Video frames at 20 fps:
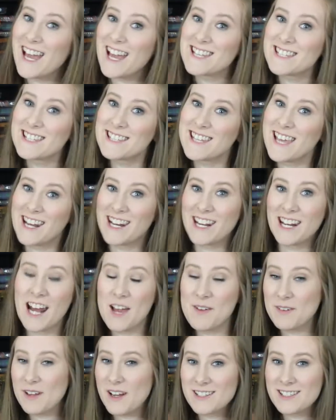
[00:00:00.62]
guys, it's Hannah, and
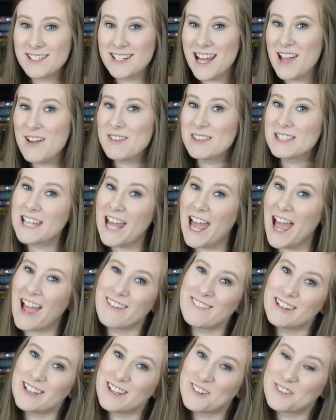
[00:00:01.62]
I'm here today with a
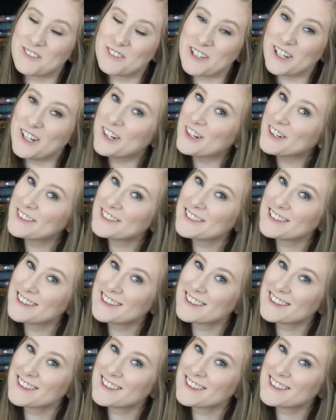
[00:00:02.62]
tag video for you.